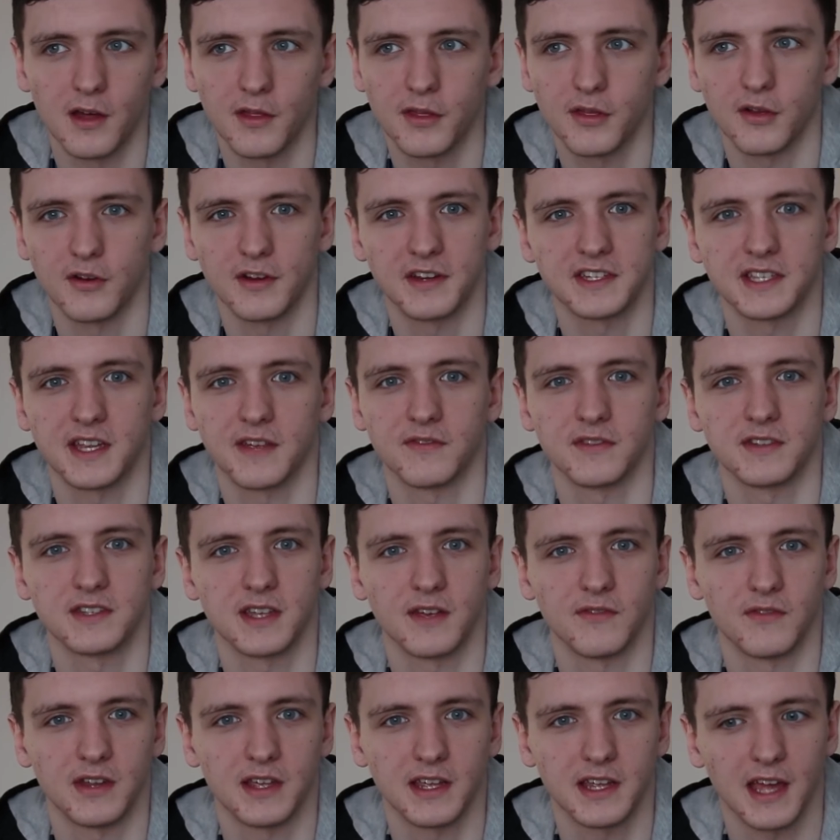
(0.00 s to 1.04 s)
a
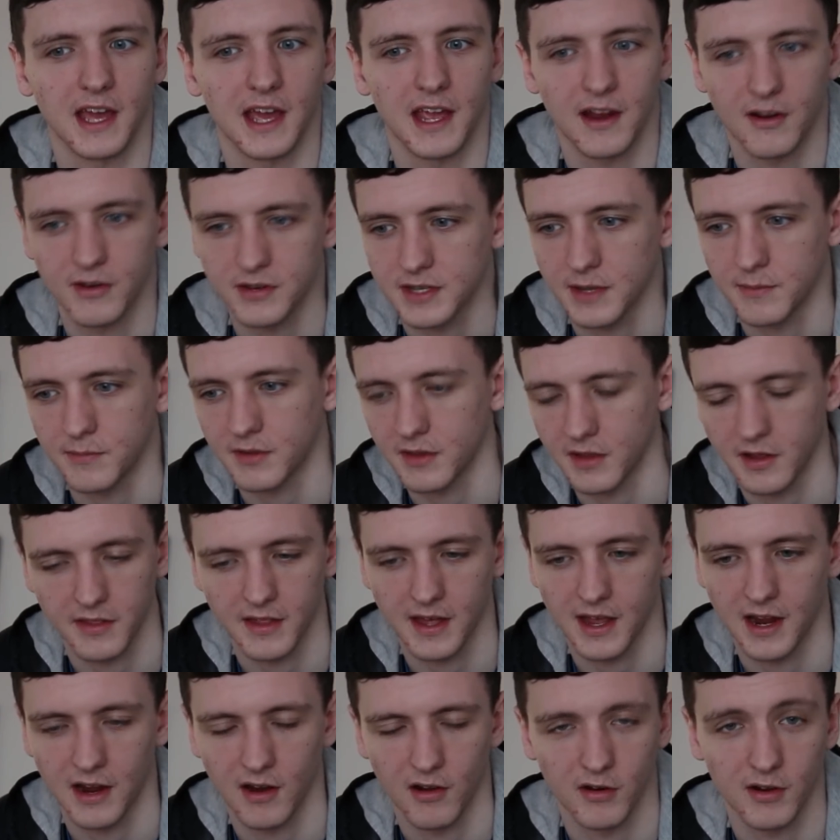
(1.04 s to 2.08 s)
3770K or something like
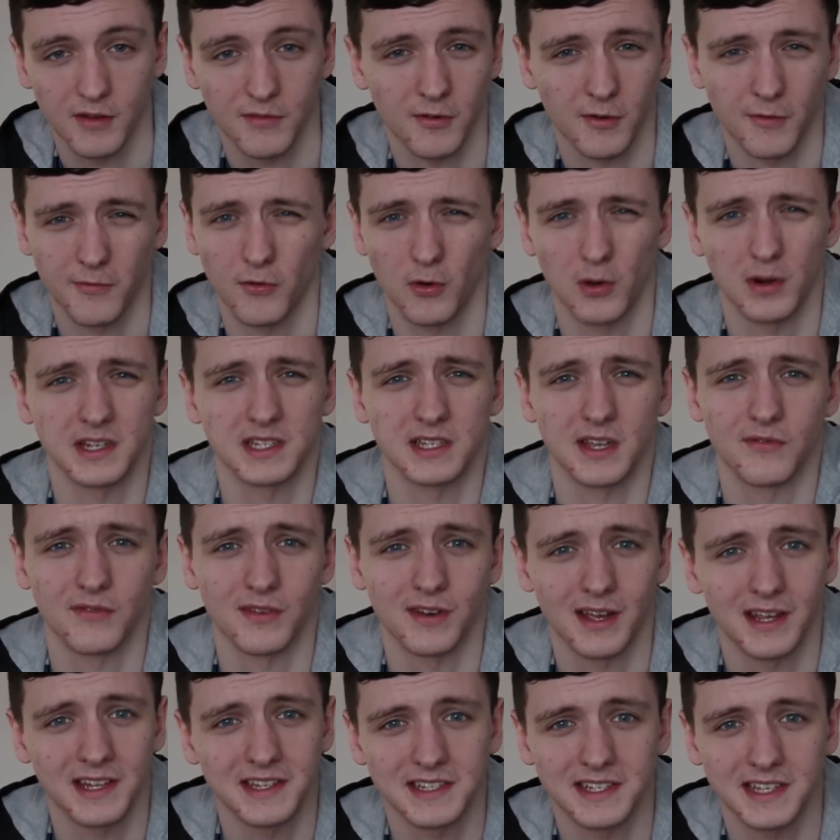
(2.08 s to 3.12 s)
that, or even a
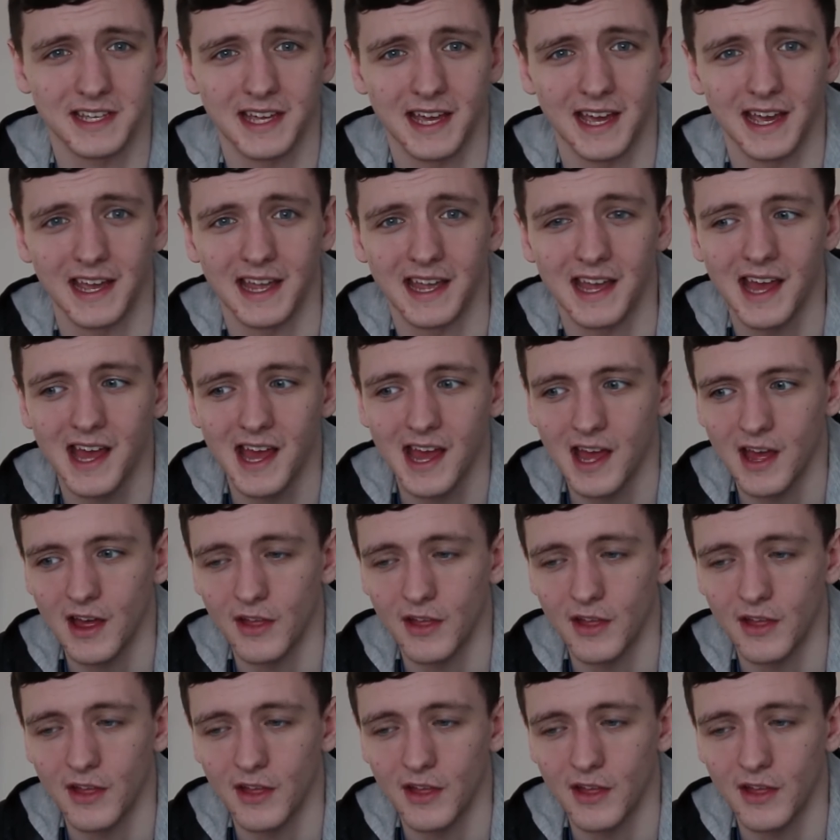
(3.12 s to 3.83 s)
4790K,